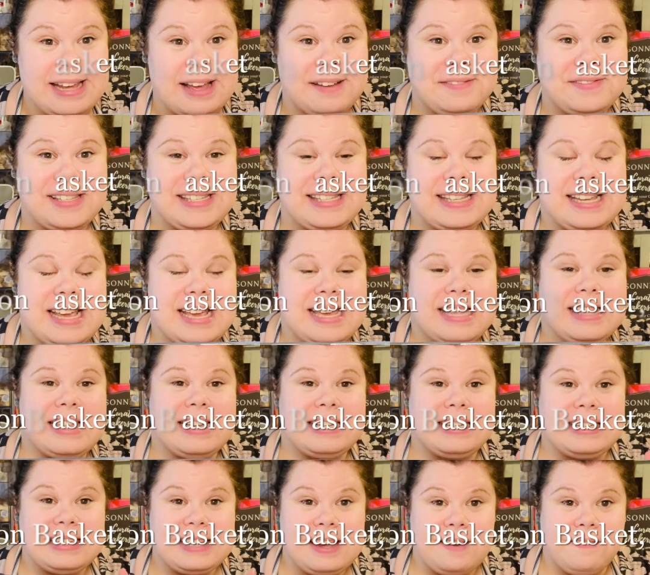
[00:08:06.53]
of seeing the
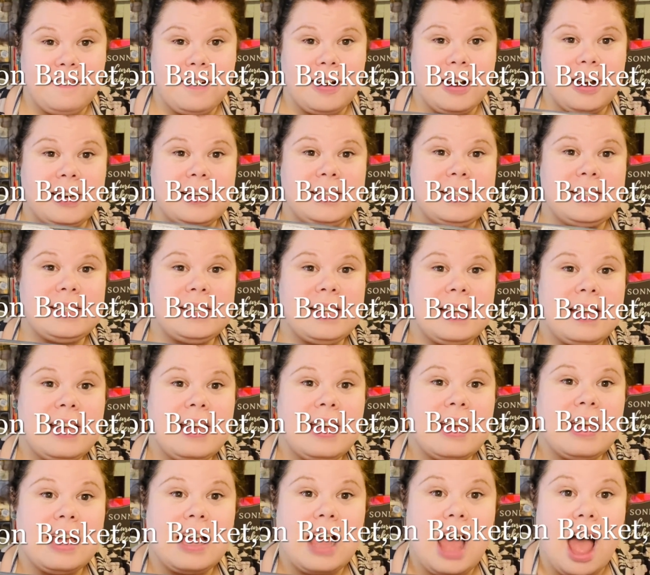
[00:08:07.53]
different
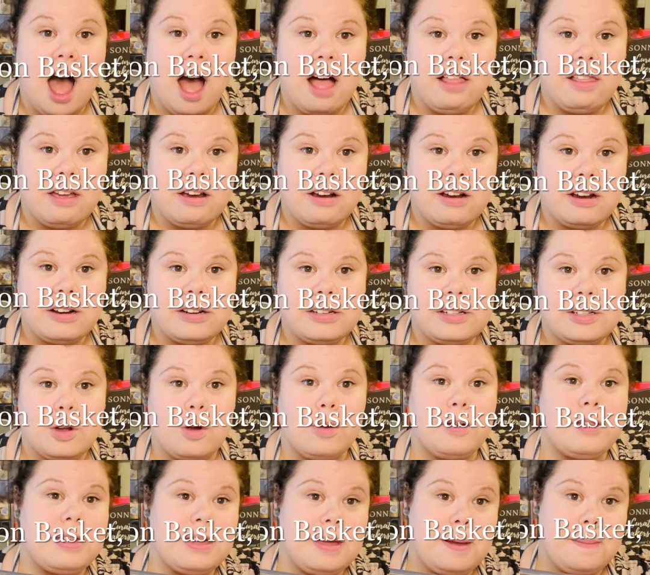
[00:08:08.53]
colors
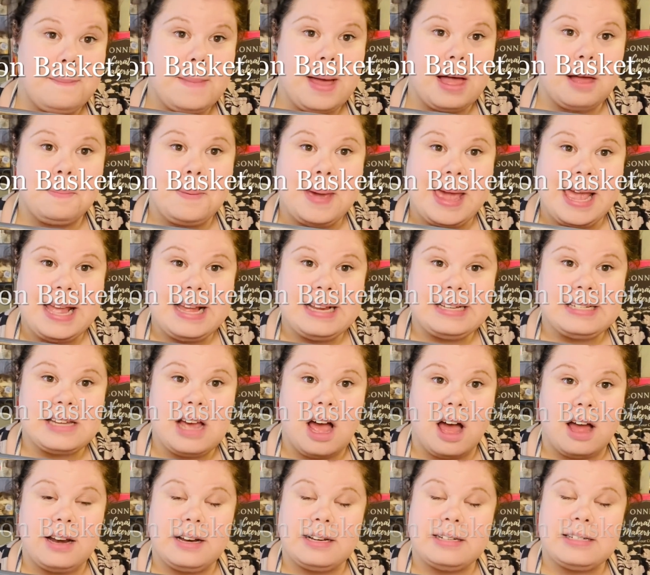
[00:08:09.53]
or the milk paint
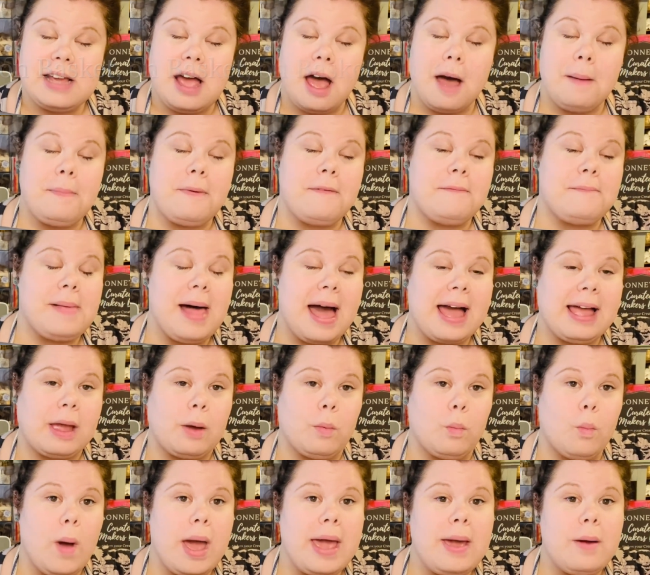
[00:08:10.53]
on top of black
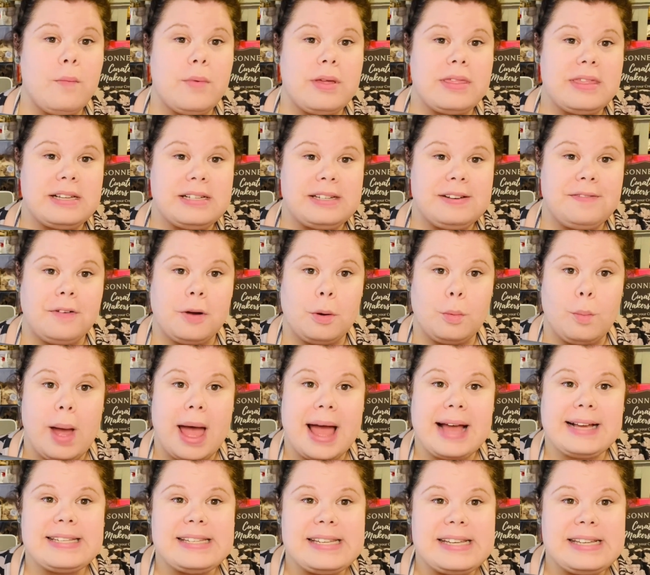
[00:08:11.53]
and white with the different
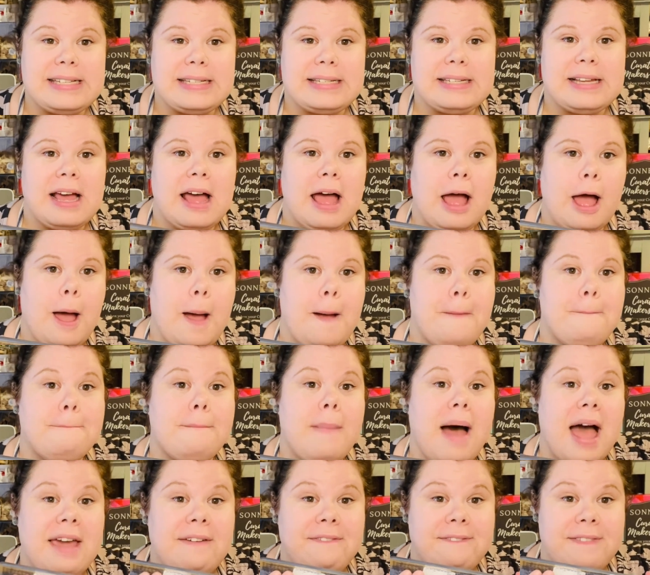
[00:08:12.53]
waxes?
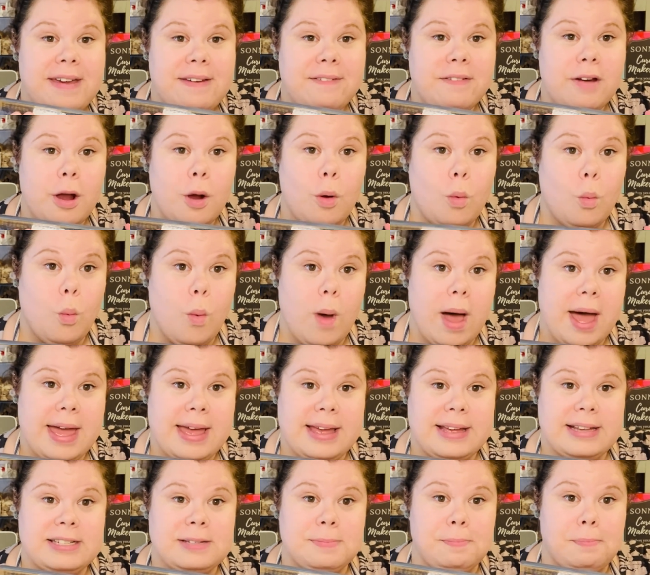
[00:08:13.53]
My favorite
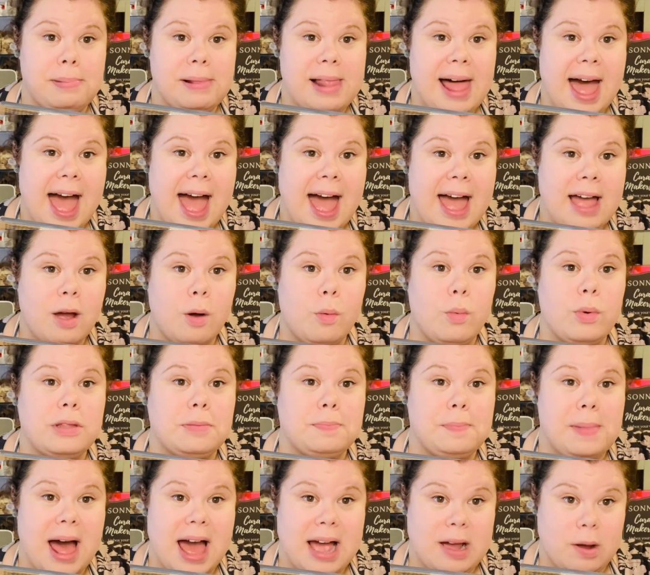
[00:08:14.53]
was black with
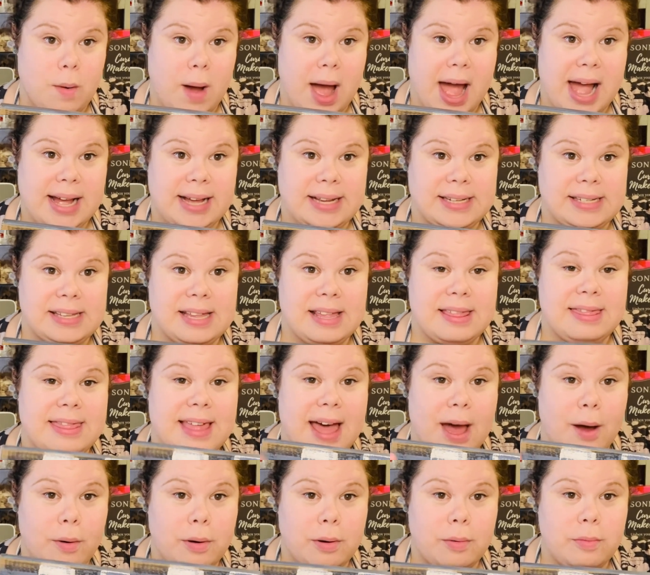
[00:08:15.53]
black wax.
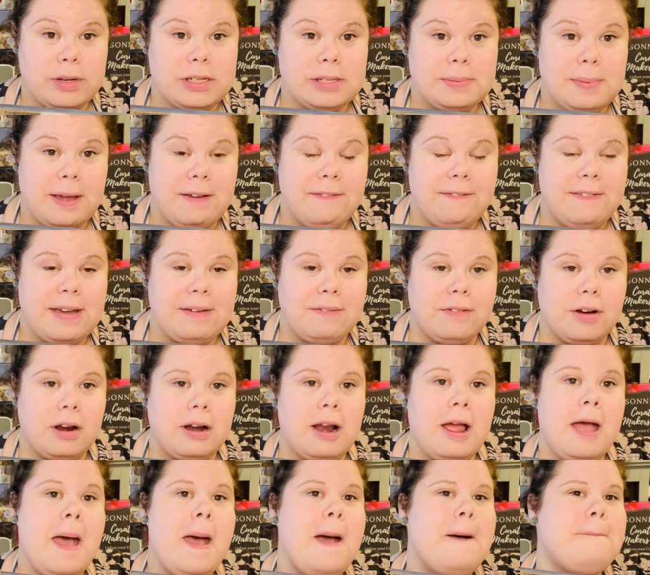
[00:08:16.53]
That one was my favorite,
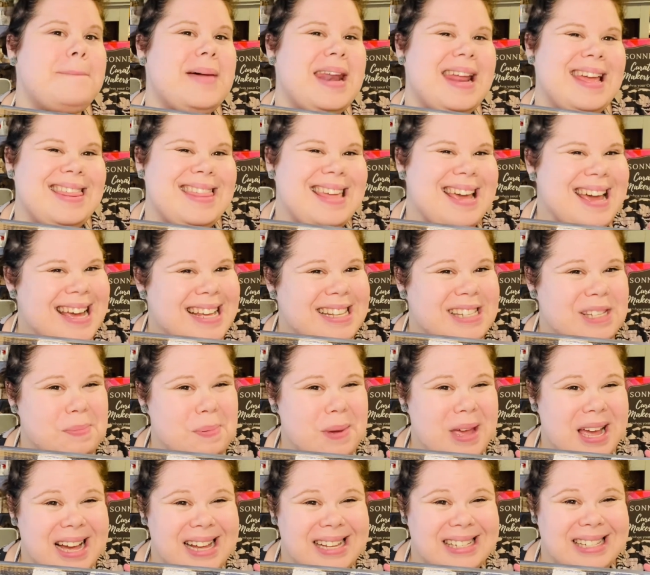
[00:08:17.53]
but I think it's
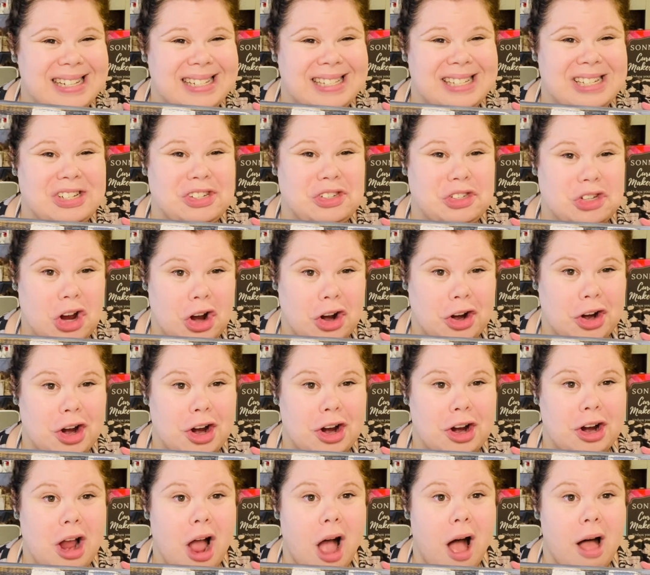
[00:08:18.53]
because it's a
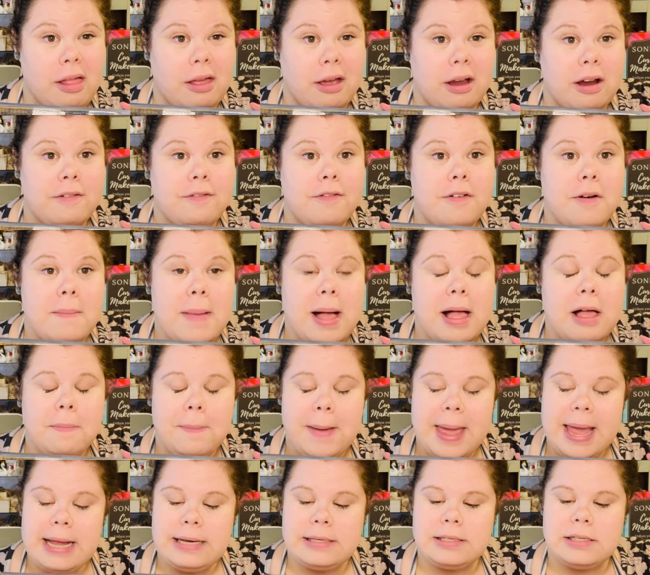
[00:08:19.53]
darker color for milk
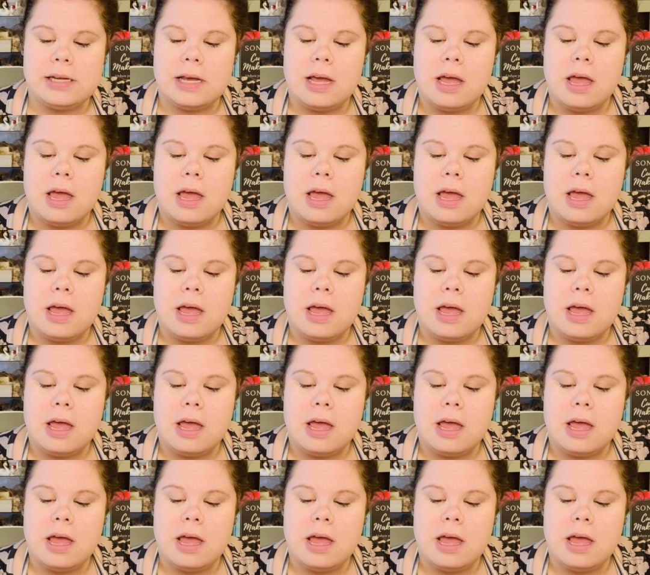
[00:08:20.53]
paint.